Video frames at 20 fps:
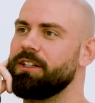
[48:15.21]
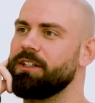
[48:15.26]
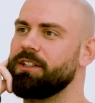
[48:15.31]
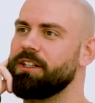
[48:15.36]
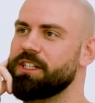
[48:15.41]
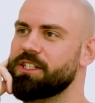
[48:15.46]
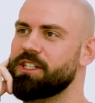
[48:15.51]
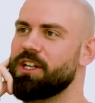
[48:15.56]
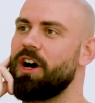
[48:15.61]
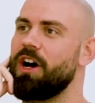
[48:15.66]

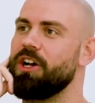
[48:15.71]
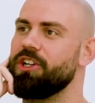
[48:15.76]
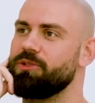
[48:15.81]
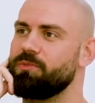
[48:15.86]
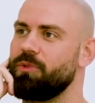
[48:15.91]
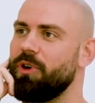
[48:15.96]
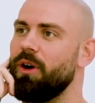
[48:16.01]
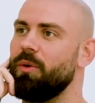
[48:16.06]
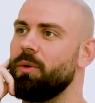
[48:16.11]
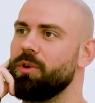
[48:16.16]
That's the hardest
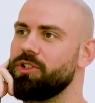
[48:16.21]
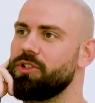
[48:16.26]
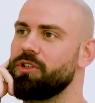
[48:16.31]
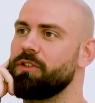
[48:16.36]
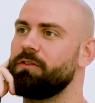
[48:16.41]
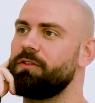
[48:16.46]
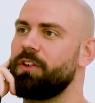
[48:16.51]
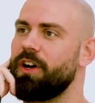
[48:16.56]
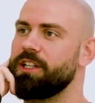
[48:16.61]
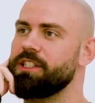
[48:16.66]
part. Once you can
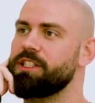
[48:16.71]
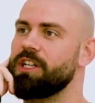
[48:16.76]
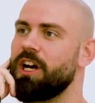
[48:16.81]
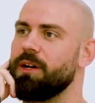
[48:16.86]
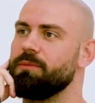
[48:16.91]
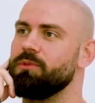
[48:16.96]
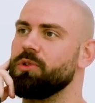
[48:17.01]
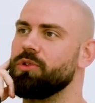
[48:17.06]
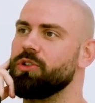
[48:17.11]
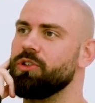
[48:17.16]
find
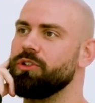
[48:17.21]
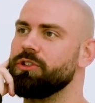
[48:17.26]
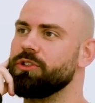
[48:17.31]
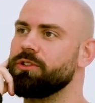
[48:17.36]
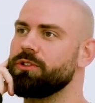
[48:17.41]
time, you're good.